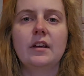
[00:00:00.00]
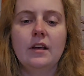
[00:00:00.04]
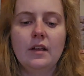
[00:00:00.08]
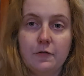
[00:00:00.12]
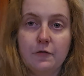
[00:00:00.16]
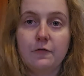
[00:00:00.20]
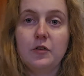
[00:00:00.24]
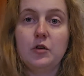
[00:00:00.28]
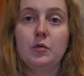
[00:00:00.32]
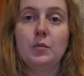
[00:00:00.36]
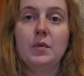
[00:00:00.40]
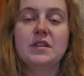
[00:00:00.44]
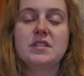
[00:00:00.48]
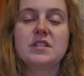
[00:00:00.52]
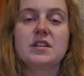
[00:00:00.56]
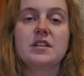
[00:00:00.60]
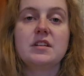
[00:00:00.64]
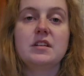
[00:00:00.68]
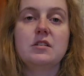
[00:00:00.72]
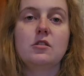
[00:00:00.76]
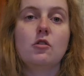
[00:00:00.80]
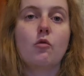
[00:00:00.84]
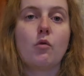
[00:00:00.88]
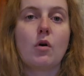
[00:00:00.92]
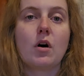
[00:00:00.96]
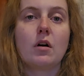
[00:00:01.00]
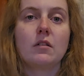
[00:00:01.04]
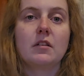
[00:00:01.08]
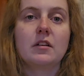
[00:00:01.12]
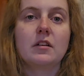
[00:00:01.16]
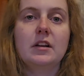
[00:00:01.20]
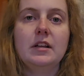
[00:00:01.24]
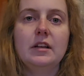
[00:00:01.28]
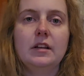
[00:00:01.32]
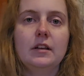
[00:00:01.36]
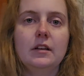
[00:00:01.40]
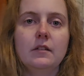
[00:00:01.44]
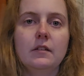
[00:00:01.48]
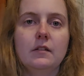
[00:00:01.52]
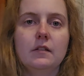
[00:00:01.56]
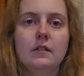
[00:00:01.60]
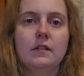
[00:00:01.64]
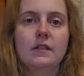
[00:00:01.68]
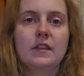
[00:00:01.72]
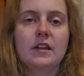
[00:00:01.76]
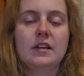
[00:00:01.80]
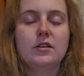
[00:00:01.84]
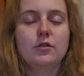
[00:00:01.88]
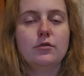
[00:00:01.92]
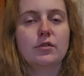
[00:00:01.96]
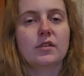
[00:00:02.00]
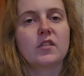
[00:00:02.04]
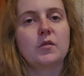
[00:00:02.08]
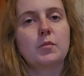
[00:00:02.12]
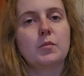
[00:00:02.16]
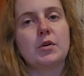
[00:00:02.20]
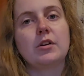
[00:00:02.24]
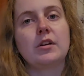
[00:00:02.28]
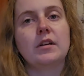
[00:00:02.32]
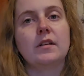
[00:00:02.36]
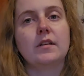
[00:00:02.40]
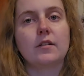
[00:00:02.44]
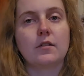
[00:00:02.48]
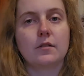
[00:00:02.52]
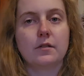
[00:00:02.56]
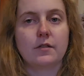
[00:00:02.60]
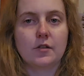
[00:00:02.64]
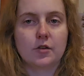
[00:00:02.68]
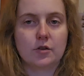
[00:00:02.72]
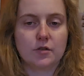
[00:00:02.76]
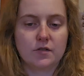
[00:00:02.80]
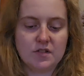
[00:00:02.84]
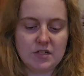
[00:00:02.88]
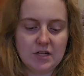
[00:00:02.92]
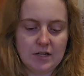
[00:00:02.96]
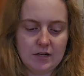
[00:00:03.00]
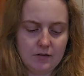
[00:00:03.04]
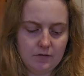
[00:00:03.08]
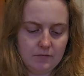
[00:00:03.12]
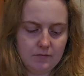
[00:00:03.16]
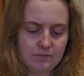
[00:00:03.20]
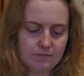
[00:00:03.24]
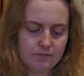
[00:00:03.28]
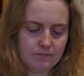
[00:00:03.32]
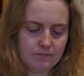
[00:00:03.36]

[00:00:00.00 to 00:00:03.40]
fulfillment and equality that you experience on Thursday.